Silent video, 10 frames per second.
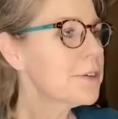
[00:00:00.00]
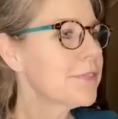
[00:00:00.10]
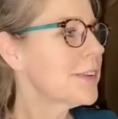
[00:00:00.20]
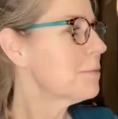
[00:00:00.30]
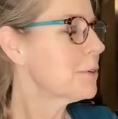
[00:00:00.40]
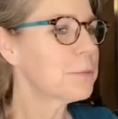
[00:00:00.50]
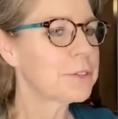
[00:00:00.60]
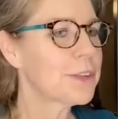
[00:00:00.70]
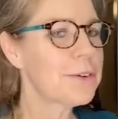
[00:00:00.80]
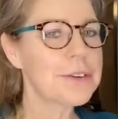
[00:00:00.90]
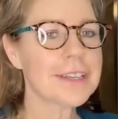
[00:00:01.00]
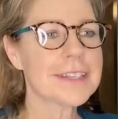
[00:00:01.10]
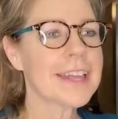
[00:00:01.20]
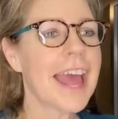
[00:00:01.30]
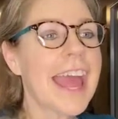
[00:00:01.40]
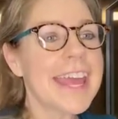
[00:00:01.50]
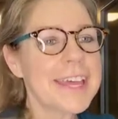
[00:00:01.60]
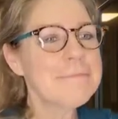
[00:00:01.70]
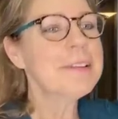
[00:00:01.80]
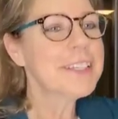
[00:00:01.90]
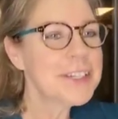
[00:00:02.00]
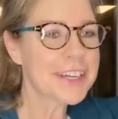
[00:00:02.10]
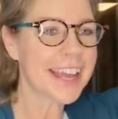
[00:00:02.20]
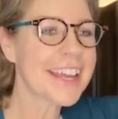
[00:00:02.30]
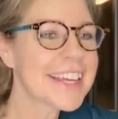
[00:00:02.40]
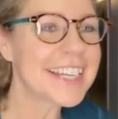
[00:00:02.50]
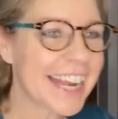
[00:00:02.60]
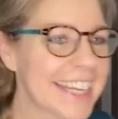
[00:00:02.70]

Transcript: Wonder if anyone will notice. Hey, Emma, look, I got